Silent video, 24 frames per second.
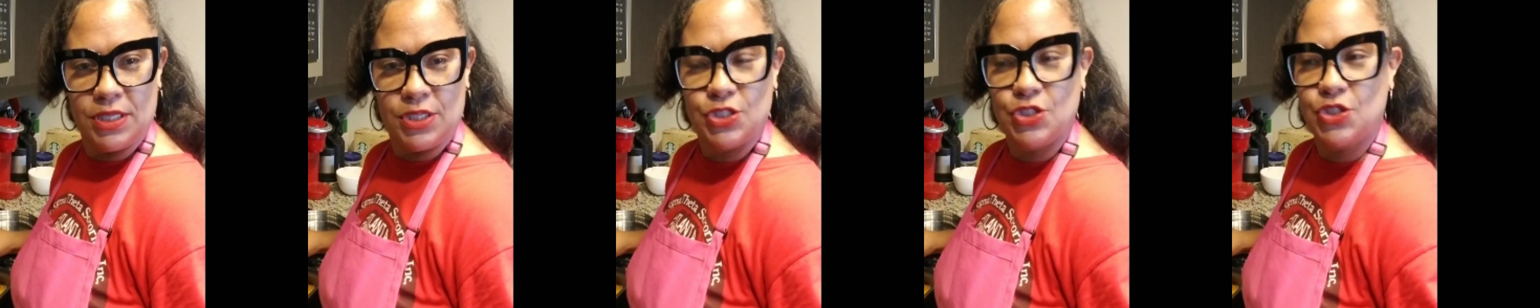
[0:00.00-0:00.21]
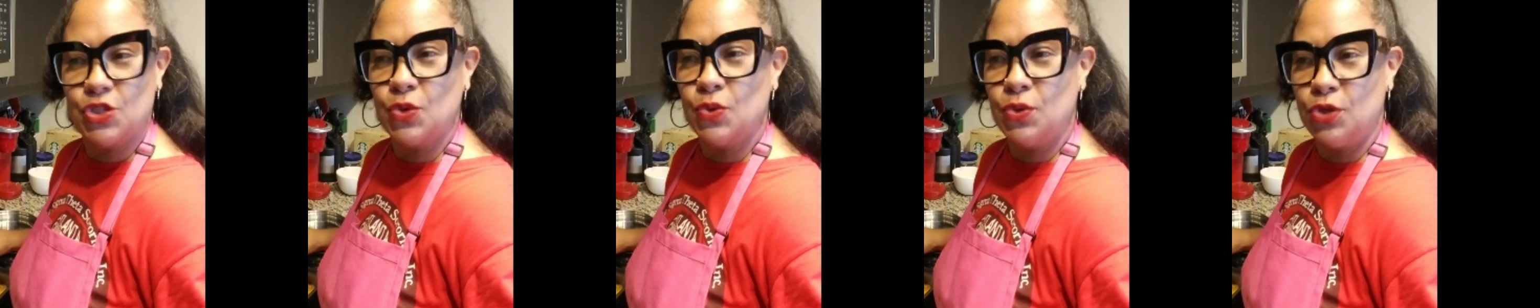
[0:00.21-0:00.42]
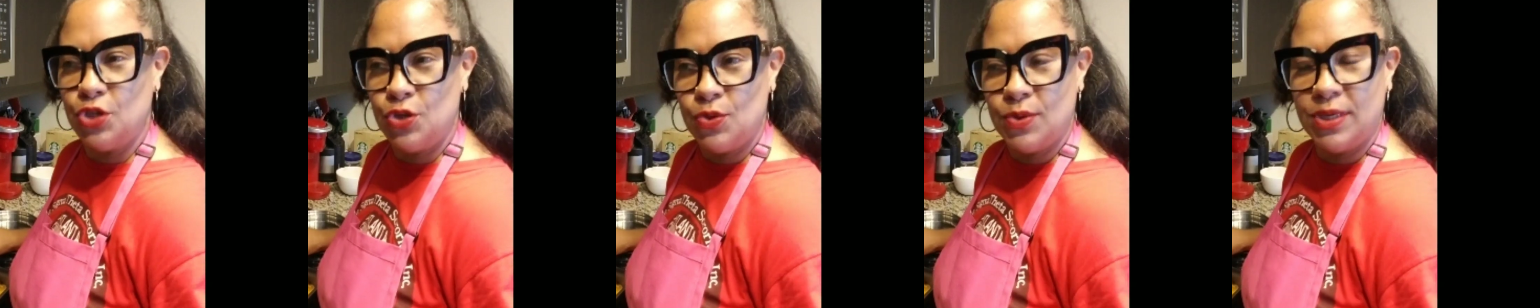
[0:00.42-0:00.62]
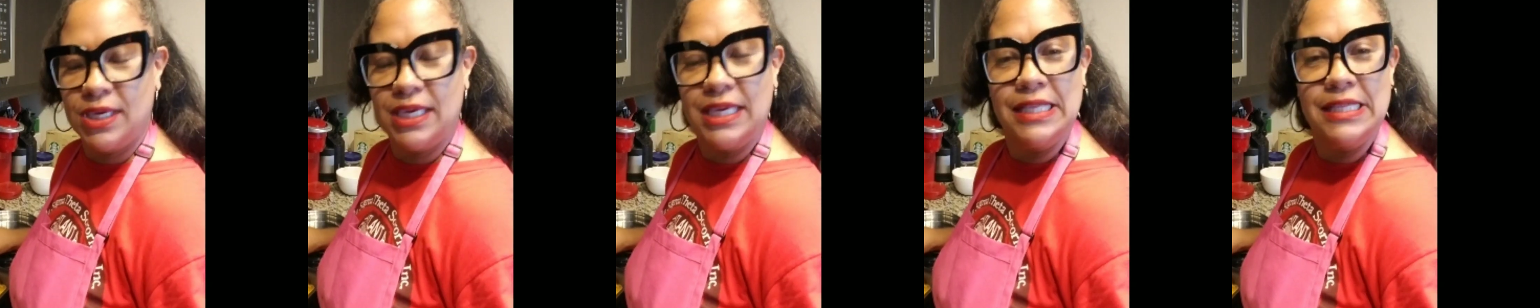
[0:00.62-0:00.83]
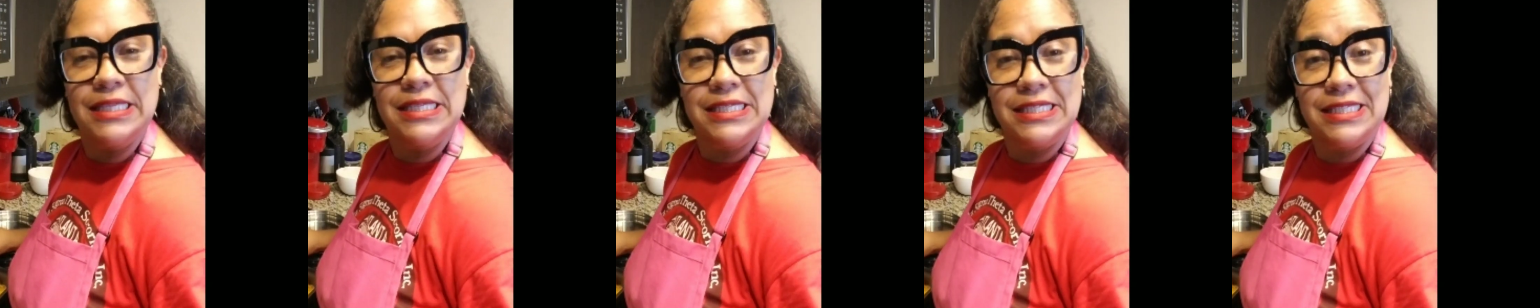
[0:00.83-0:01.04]
it so you
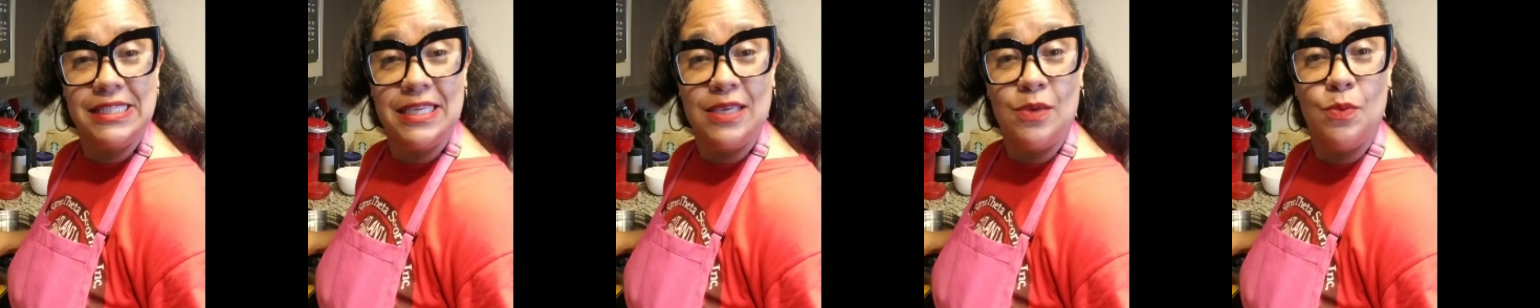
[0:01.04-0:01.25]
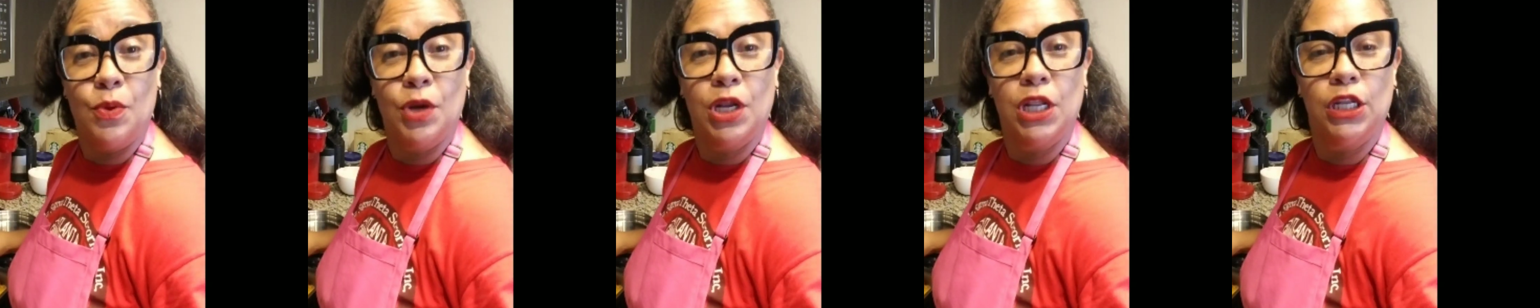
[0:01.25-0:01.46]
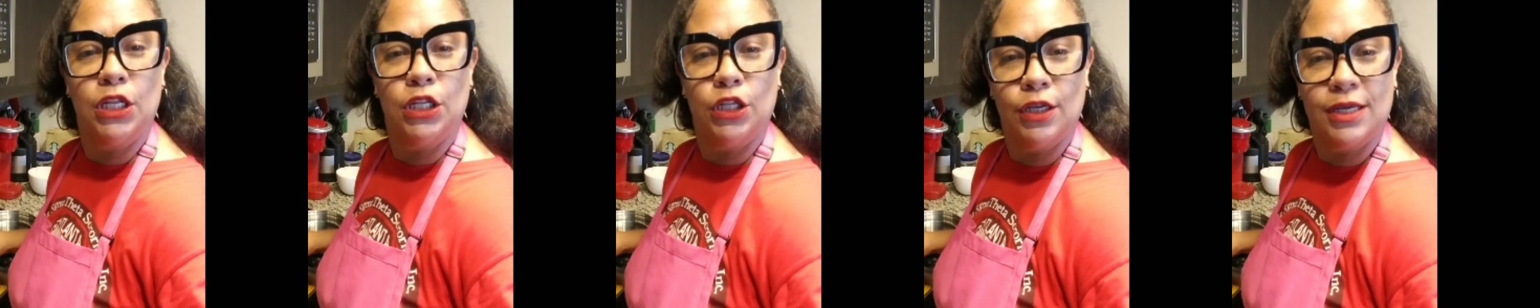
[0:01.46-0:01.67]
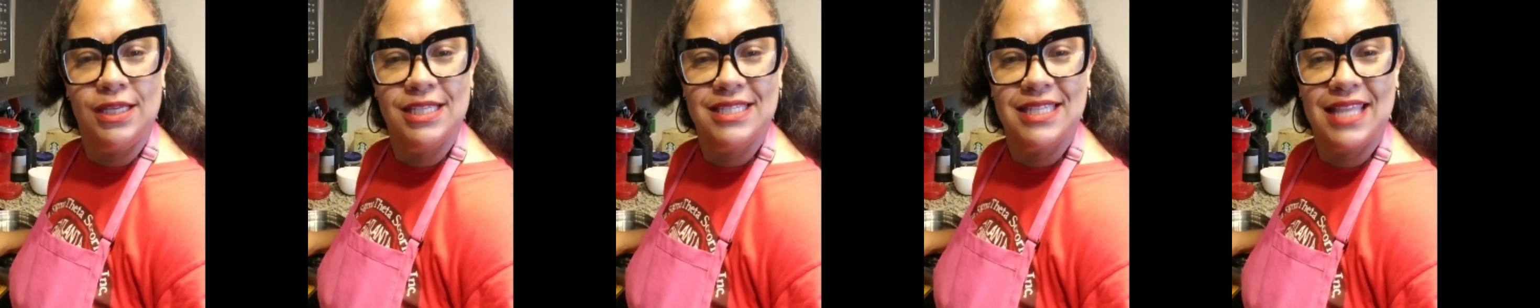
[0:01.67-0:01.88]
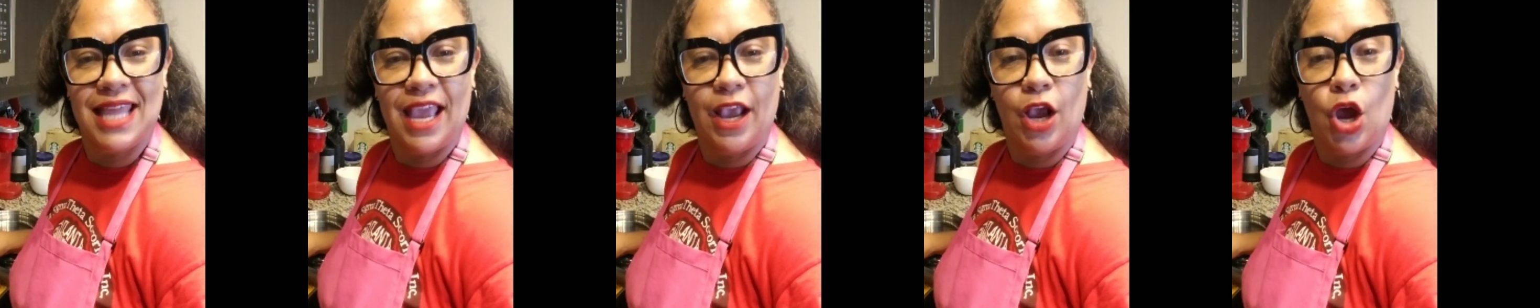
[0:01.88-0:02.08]
can see what it
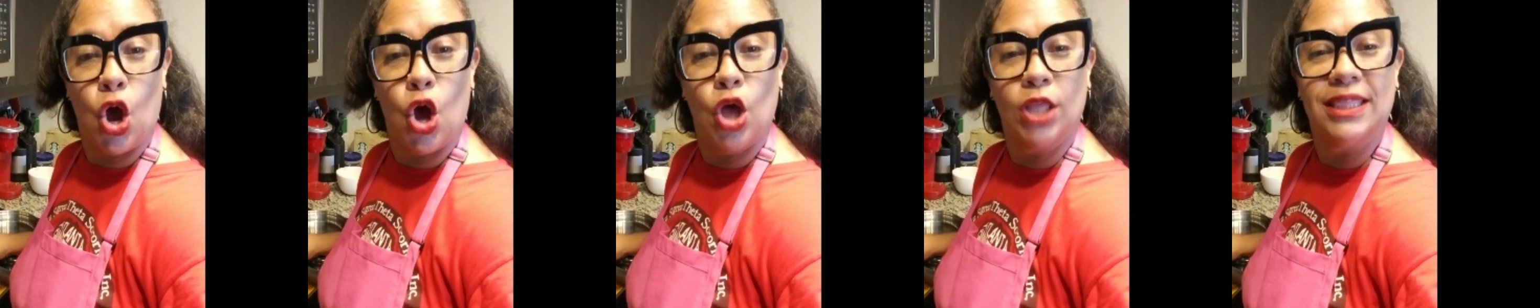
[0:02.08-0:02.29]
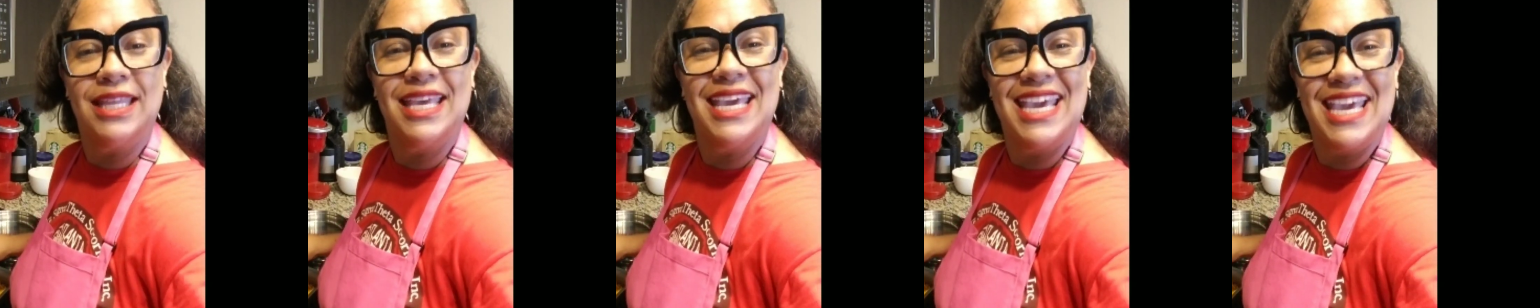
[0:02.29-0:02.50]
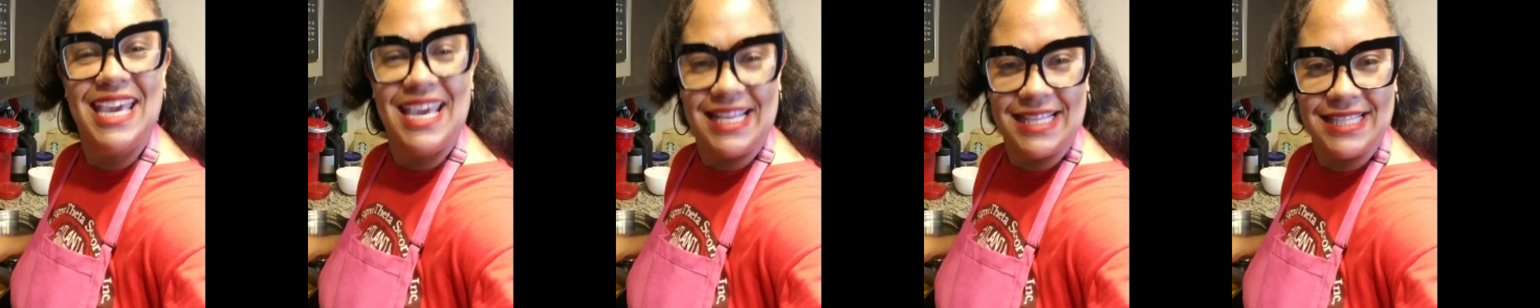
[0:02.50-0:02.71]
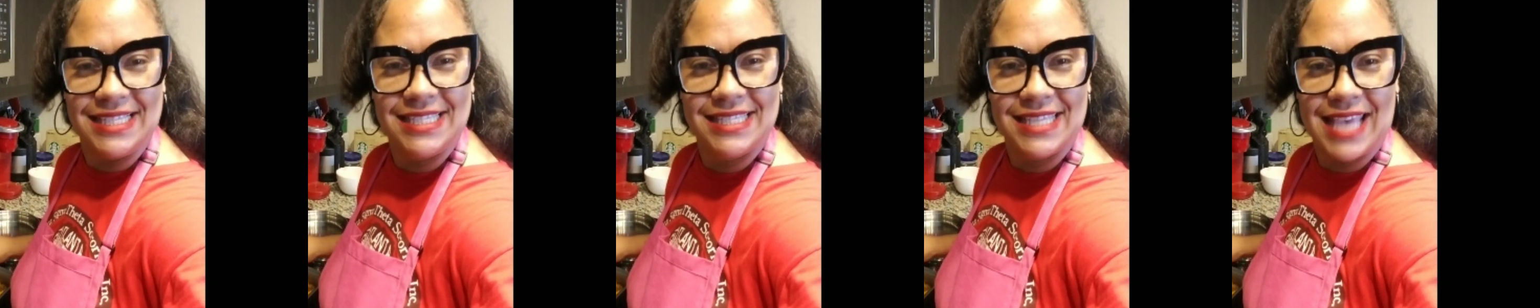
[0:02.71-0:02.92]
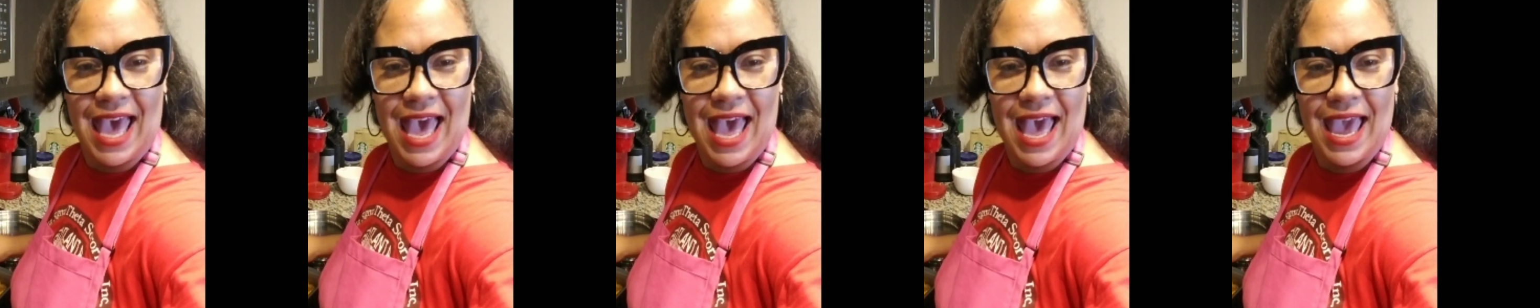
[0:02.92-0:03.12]
looks like on the
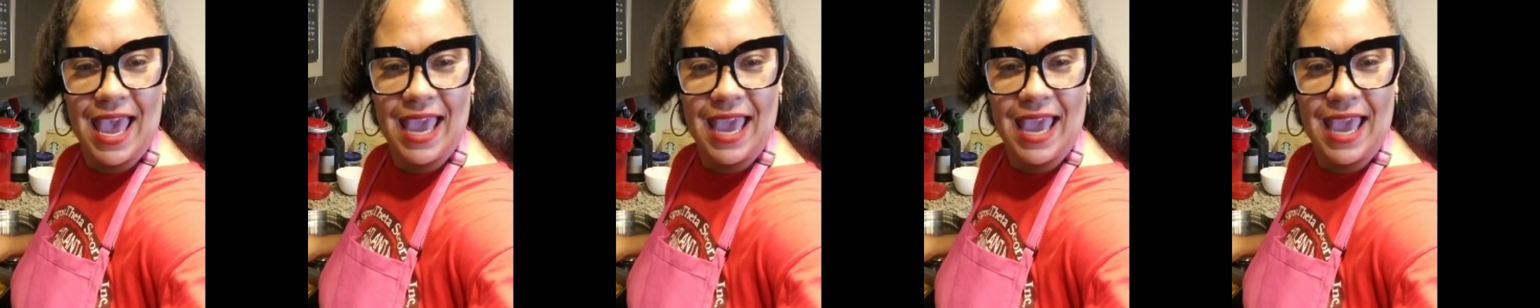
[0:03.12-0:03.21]
inside.